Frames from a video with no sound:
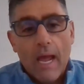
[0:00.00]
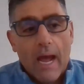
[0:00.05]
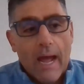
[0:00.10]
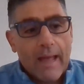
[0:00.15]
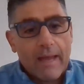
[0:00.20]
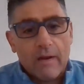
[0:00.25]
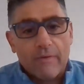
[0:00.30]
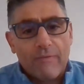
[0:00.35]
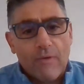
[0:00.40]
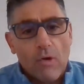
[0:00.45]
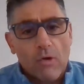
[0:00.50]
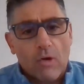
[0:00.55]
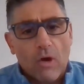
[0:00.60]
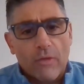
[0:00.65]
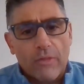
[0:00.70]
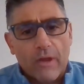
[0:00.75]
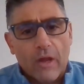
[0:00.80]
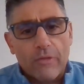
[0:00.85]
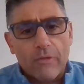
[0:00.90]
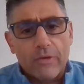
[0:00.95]
I had a phone call
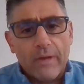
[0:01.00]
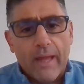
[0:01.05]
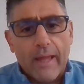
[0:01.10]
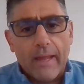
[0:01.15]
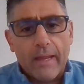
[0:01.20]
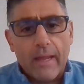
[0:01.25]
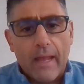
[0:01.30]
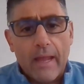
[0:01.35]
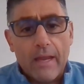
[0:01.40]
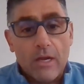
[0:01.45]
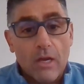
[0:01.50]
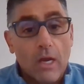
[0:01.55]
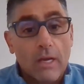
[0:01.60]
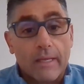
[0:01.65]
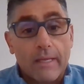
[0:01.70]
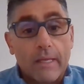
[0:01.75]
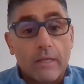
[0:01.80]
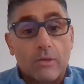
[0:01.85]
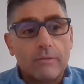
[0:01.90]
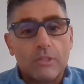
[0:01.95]
the other day. A young
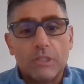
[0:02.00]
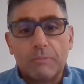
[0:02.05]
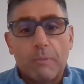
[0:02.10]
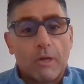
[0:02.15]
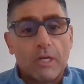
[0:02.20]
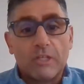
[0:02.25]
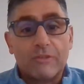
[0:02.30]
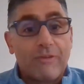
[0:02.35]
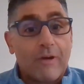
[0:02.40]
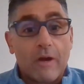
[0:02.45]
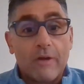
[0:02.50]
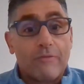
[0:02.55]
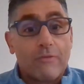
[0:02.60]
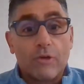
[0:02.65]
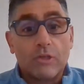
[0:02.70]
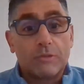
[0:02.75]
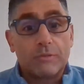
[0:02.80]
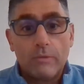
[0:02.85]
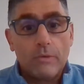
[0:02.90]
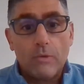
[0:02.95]
kid just bought his very
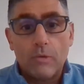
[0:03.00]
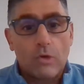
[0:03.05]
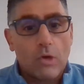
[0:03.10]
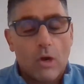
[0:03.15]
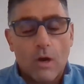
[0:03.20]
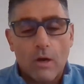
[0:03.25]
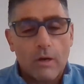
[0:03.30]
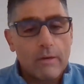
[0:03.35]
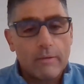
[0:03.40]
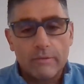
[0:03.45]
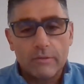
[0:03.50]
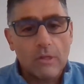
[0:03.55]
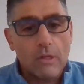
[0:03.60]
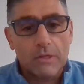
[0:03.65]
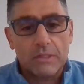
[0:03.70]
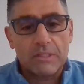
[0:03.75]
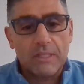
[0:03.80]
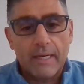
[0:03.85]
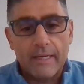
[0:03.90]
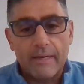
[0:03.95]
first new car and he was all
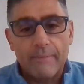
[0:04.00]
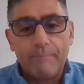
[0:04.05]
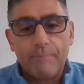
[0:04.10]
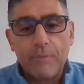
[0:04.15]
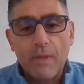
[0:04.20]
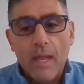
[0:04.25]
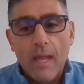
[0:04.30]
excited.